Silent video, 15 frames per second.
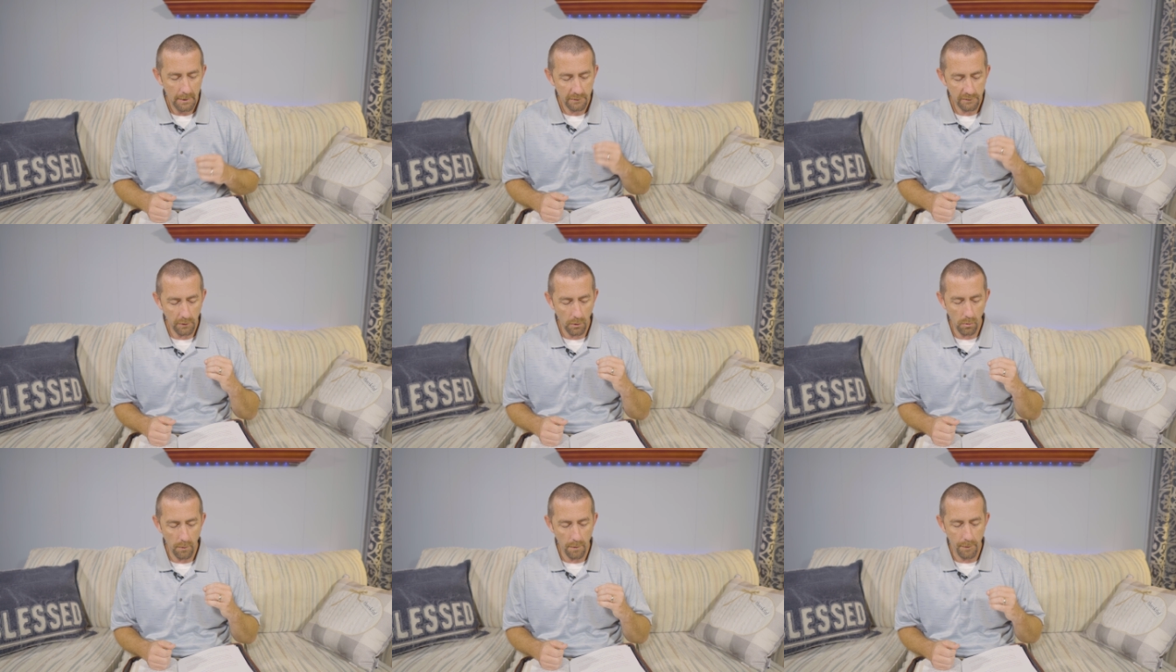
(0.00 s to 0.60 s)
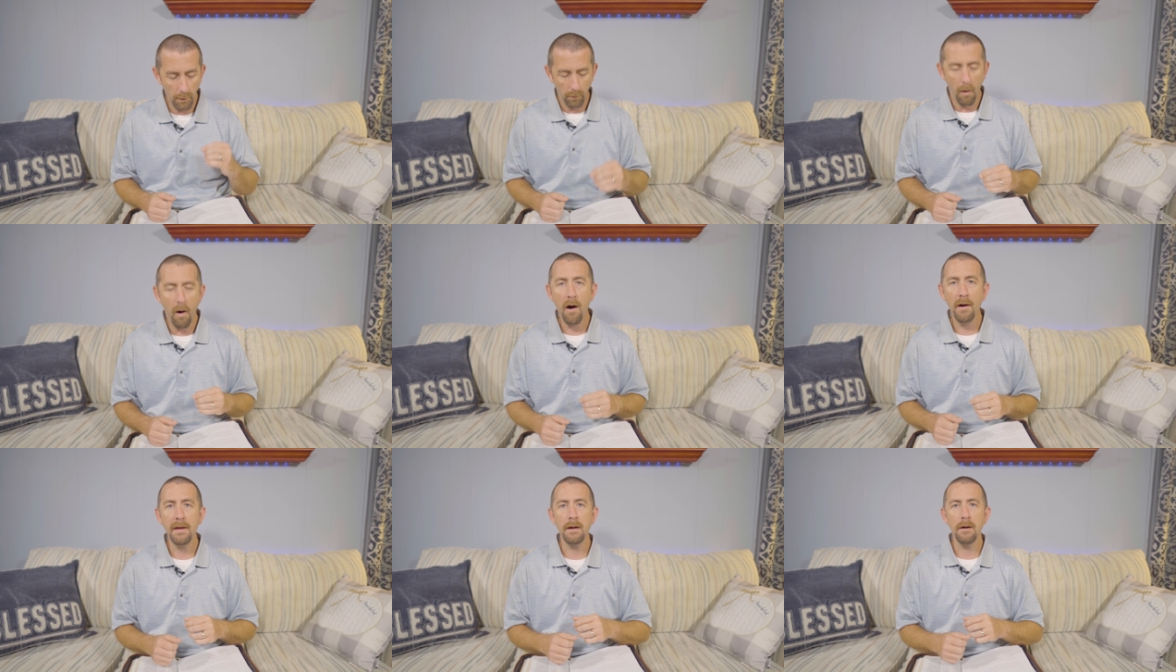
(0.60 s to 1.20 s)
So the
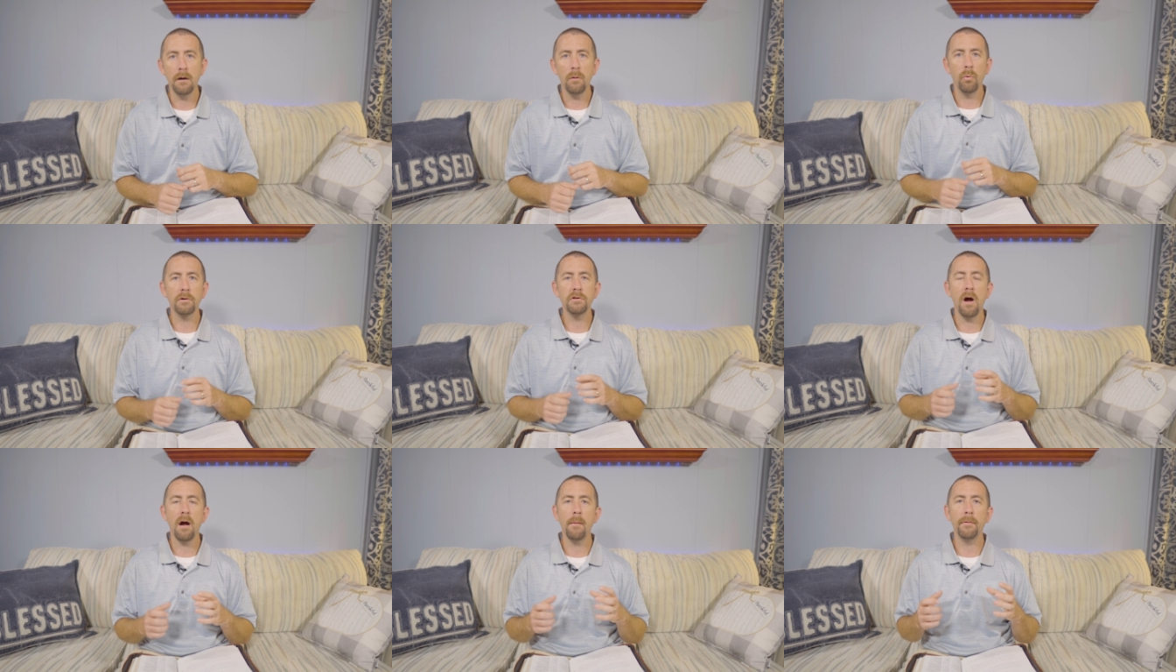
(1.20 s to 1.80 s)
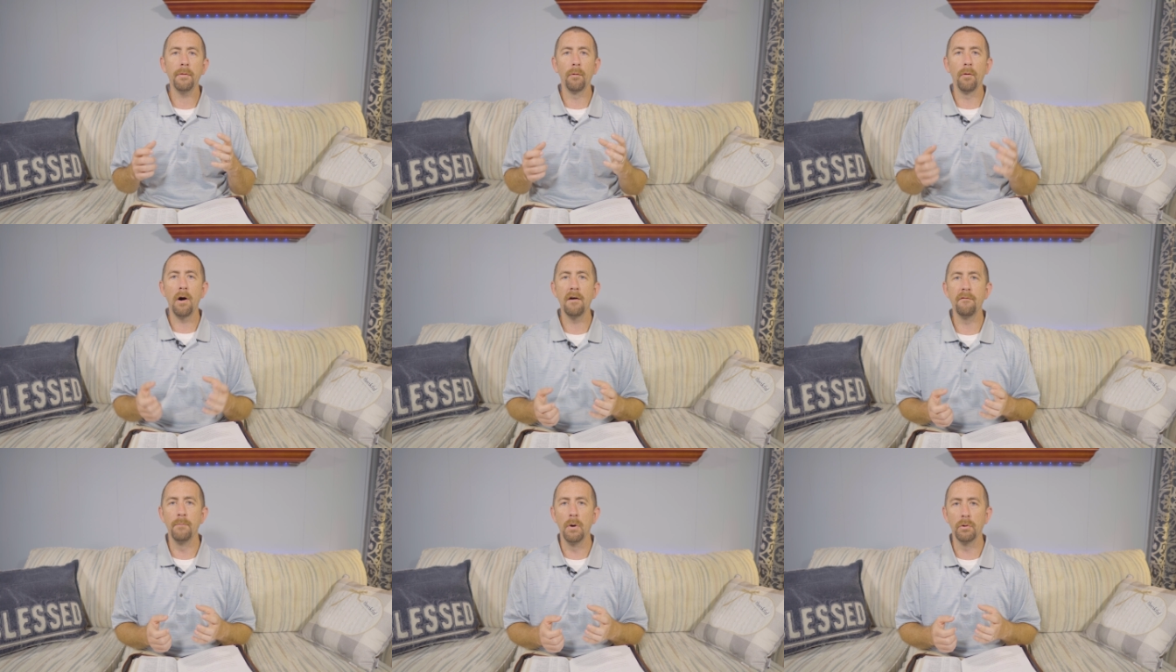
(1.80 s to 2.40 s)
law here, we're talking about the
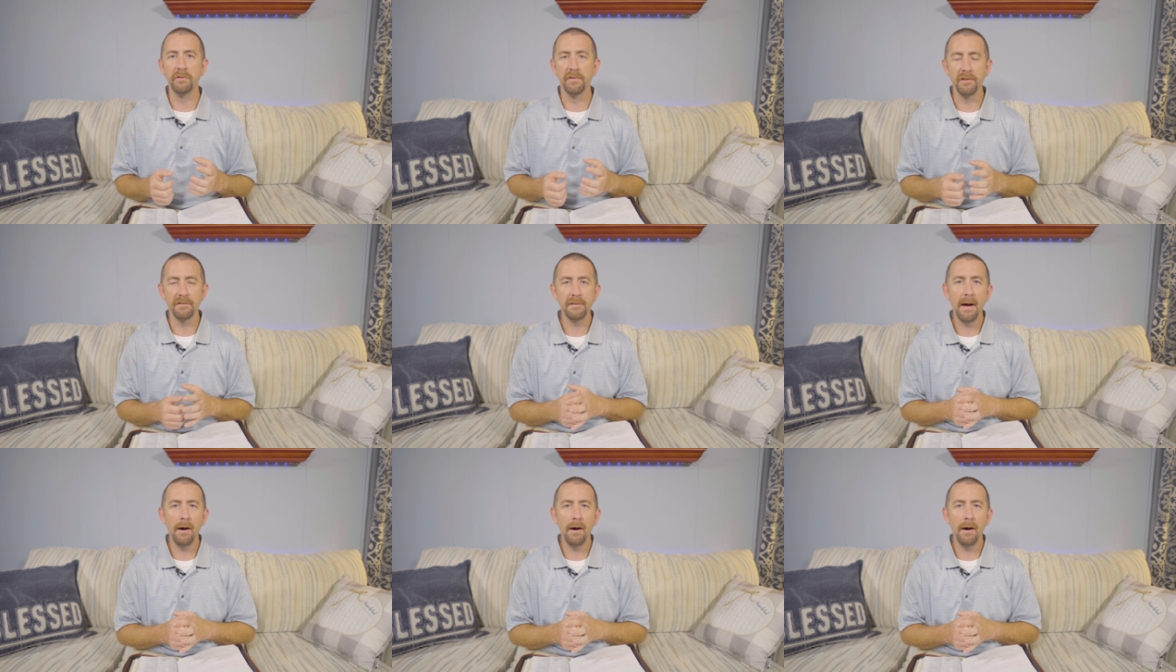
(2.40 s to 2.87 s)
law of Moses.